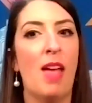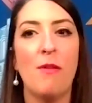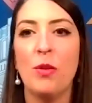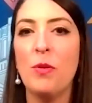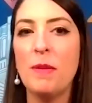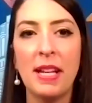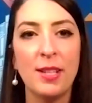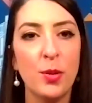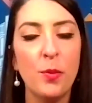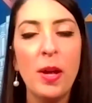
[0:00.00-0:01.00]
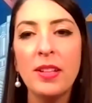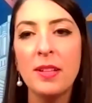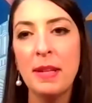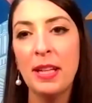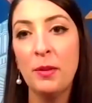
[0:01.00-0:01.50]
everyone being so
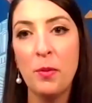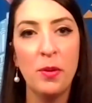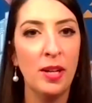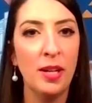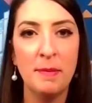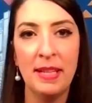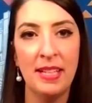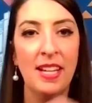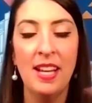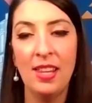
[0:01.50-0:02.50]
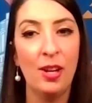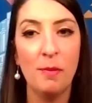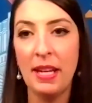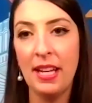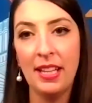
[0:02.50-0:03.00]
welcoming and warm, and
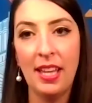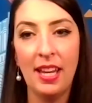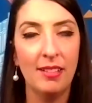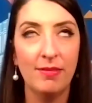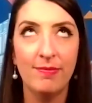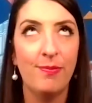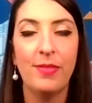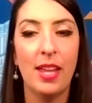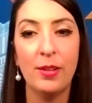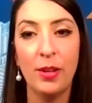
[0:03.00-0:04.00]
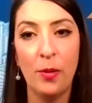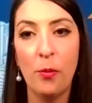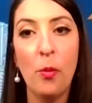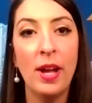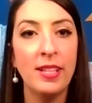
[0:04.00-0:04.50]
there being like, I don't know,
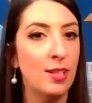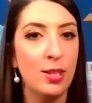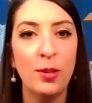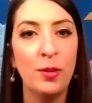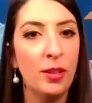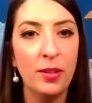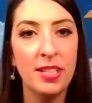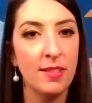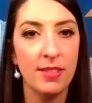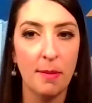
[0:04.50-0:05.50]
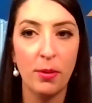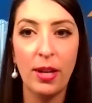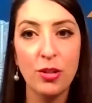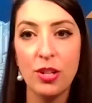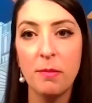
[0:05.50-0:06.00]
1 to 2 degrees of
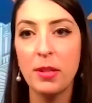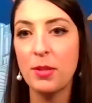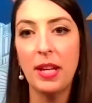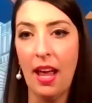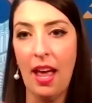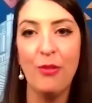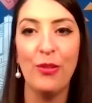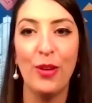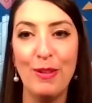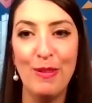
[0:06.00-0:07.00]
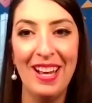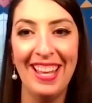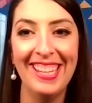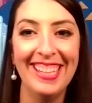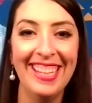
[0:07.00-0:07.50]
separation between
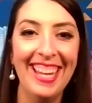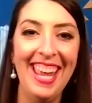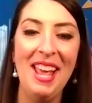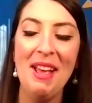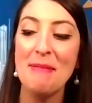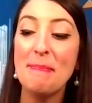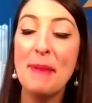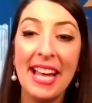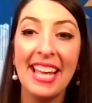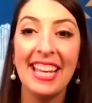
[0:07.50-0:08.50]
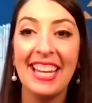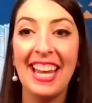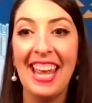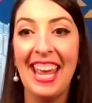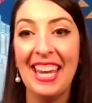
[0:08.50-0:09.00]
everyone. But
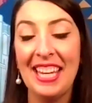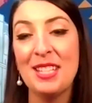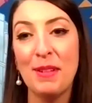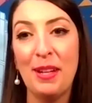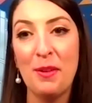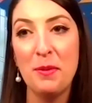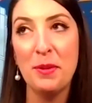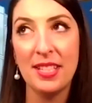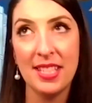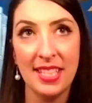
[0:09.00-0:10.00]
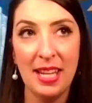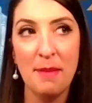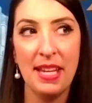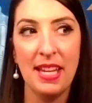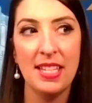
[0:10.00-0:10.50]
it is really cool to
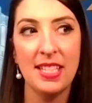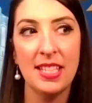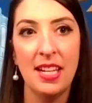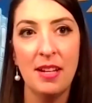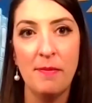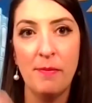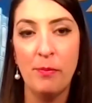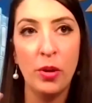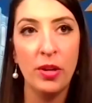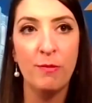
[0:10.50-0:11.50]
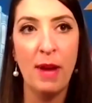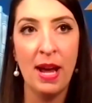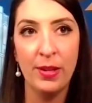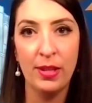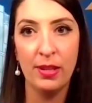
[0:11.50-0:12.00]
see, because word of
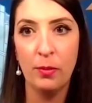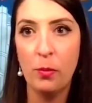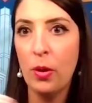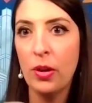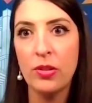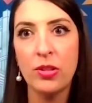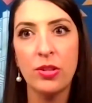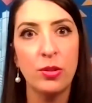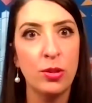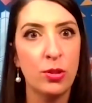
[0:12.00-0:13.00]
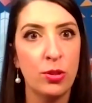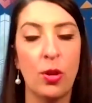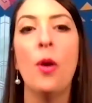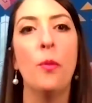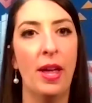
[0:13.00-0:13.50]
mouth works
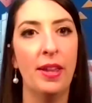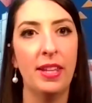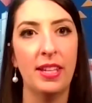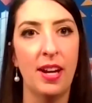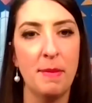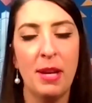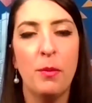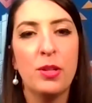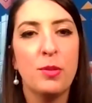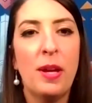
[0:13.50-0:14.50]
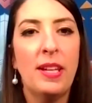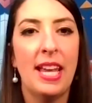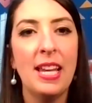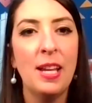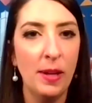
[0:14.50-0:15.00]
so well here. I mean, it works well
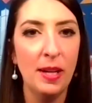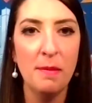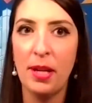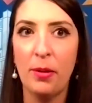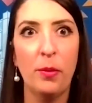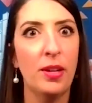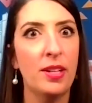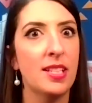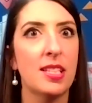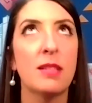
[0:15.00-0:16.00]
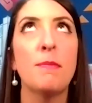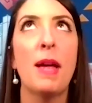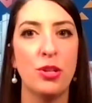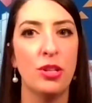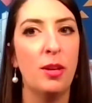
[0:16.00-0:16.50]
anywhere, but it works
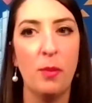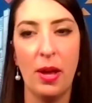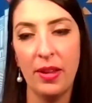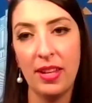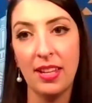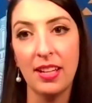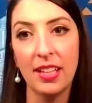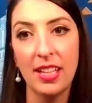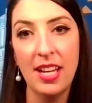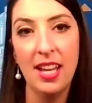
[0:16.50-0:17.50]
especially well here.